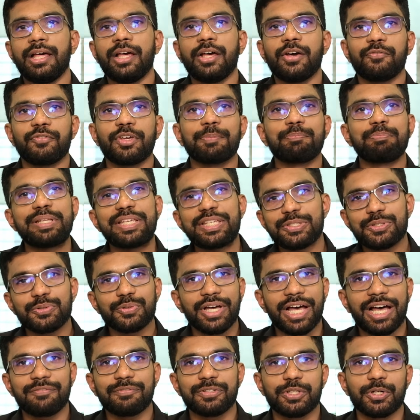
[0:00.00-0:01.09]
We are pleased to
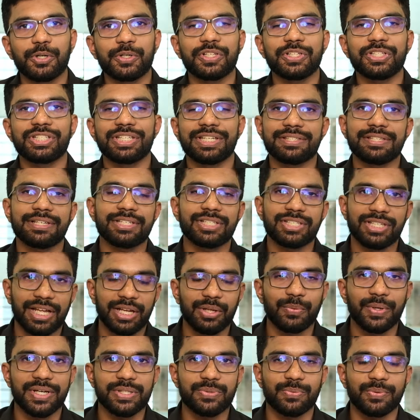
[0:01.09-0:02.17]
have Dr. Sheza
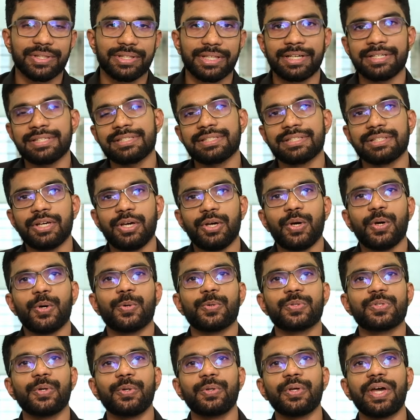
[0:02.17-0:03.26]
Shanavas with us, who's
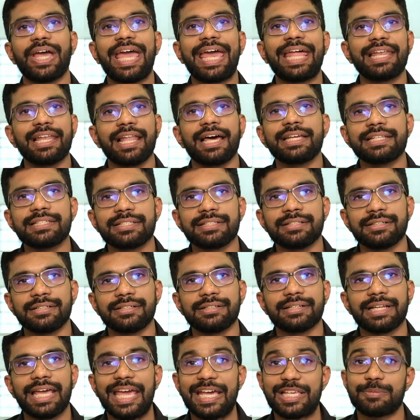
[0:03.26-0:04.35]
going to enlighten her
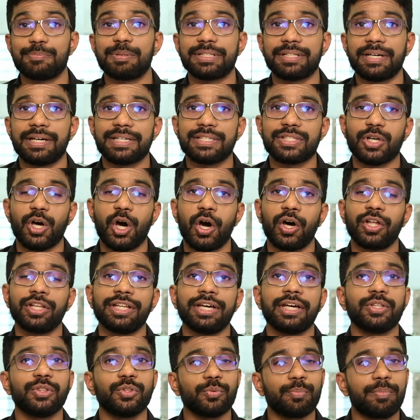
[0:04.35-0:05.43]
expertise on
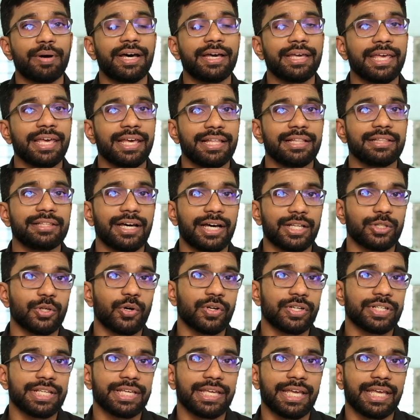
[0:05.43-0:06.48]
Dubai Health Authority